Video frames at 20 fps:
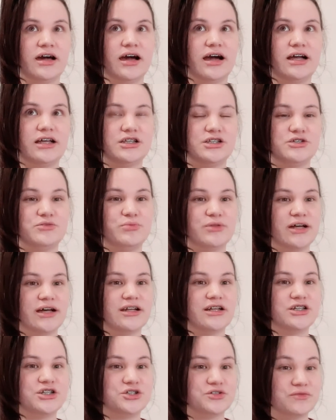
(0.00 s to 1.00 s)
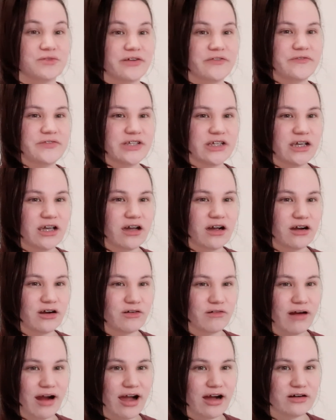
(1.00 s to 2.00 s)
I do plan on drifting
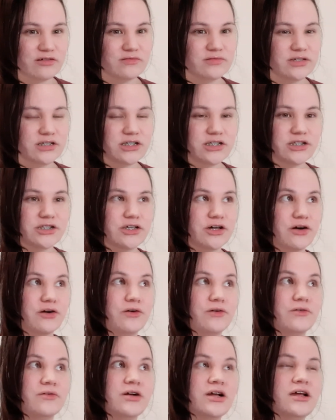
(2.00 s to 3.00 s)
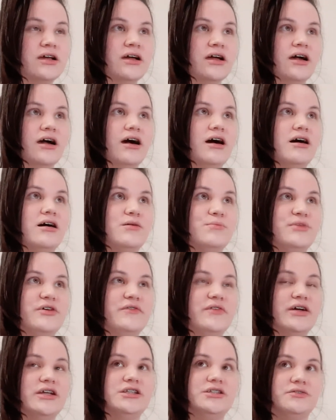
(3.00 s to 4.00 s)
around. So if
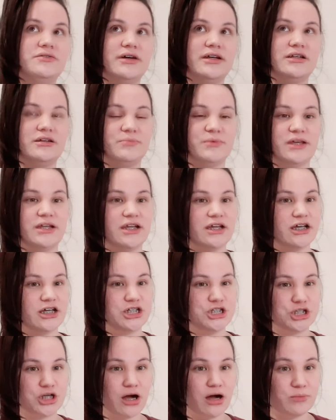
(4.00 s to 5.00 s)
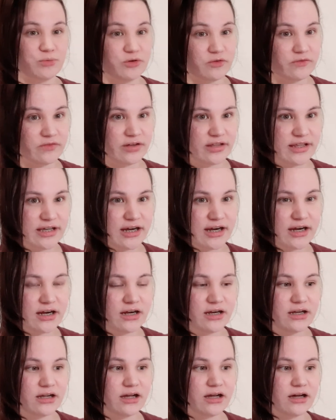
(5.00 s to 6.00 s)
I do end up getting a job over
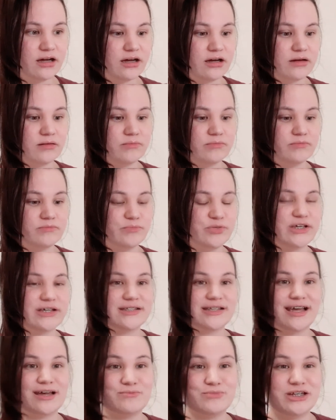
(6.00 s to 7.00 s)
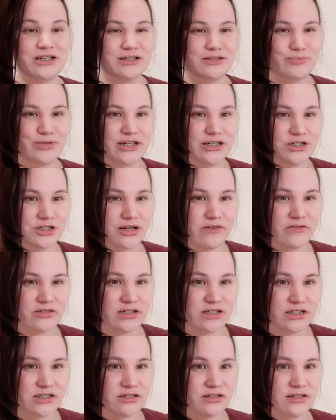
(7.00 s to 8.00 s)
there, because I am an independent travel
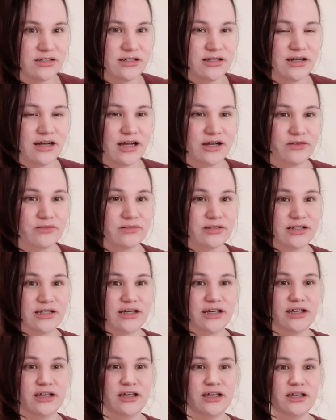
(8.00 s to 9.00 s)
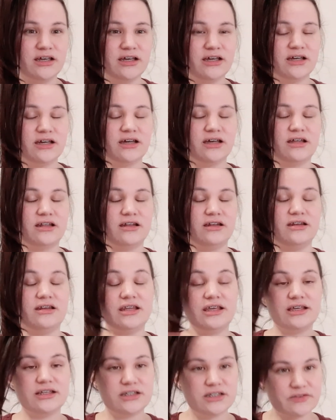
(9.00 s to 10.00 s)
consultant, I don't really
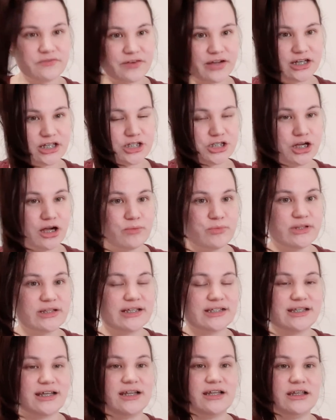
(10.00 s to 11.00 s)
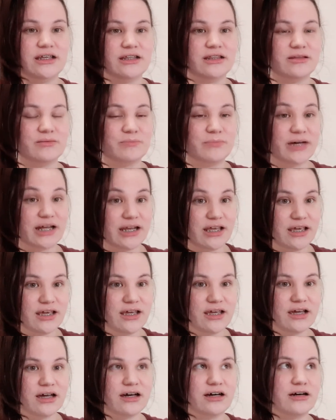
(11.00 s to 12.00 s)
need to find a job unless I need the
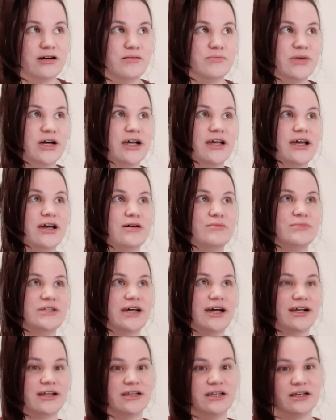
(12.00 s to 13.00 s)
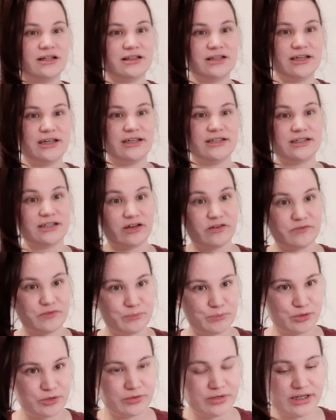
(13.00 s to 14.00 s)
money. I am technically
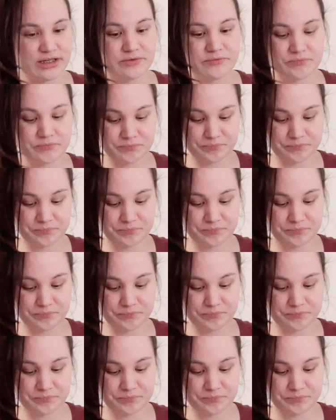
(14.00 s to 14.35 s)
self-employed.